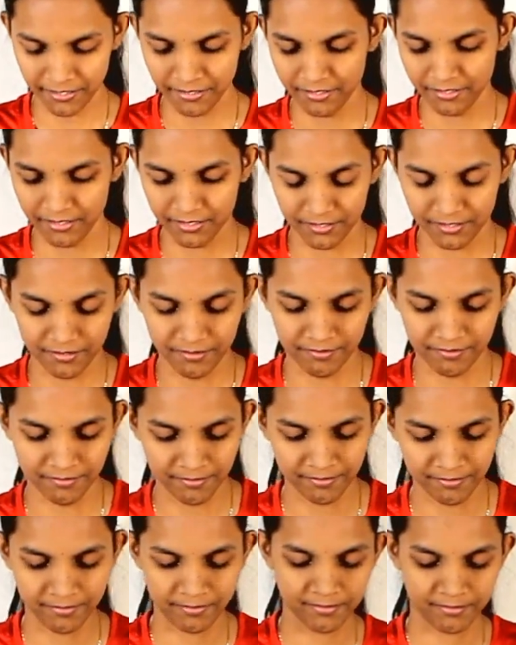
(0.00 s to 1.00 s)

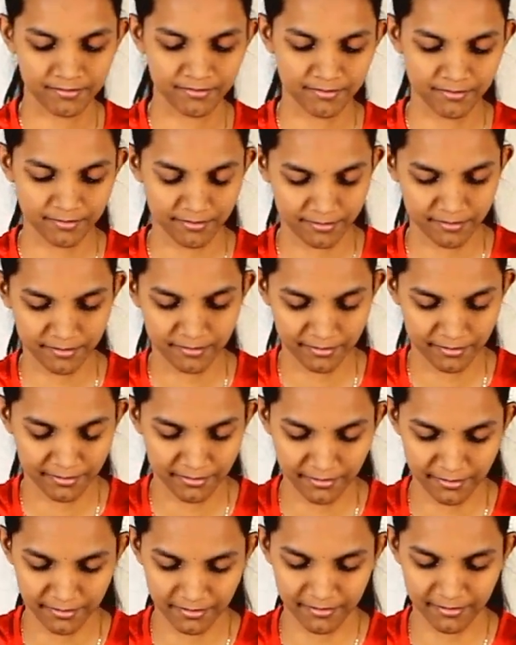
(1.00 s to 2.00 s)

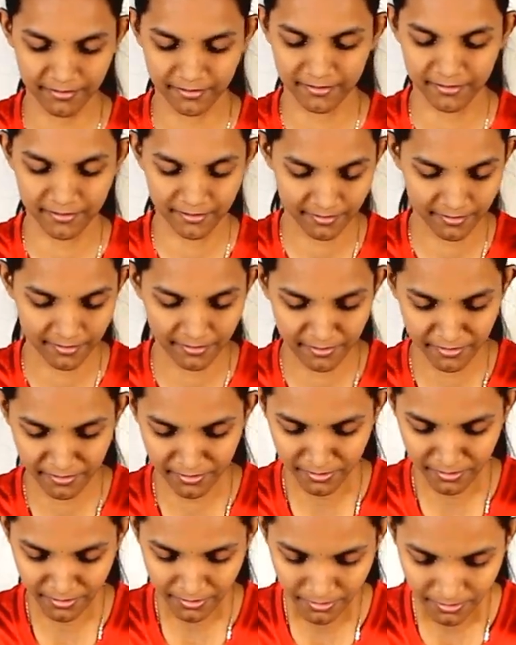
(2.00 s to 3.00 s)

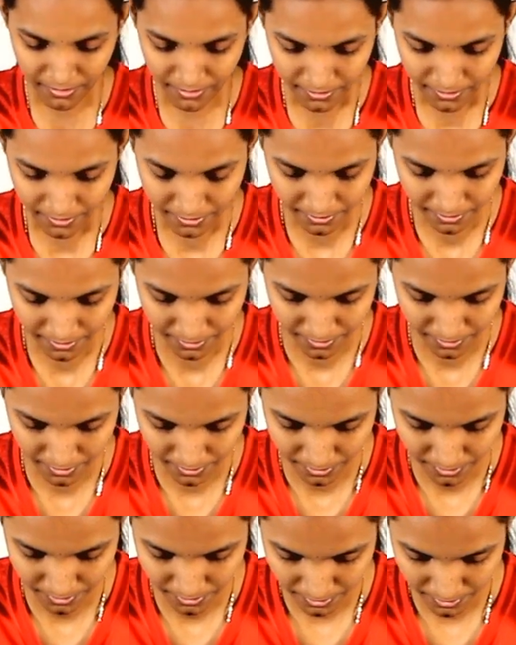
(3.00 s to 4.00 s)

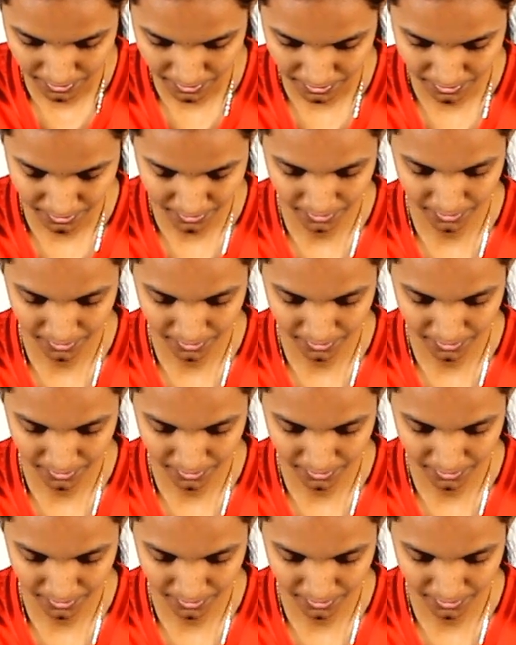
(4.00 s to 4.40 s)
No one is speaking in this clip.